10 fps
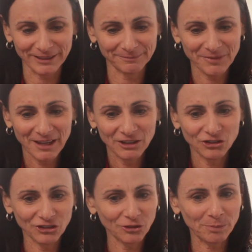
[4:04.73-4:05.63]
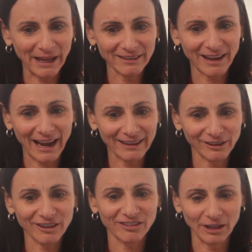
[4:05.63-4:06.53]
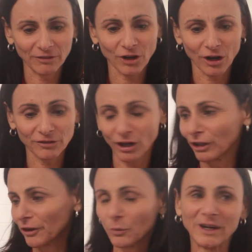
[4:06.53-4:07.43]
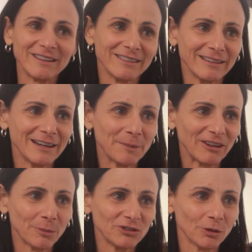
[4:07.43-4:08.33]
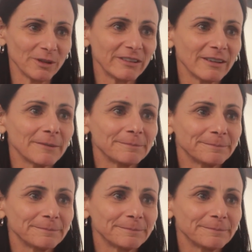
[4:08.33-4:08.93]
And she just plays hard, and like I said, I've got a lot of winners in there. It makes my job easier.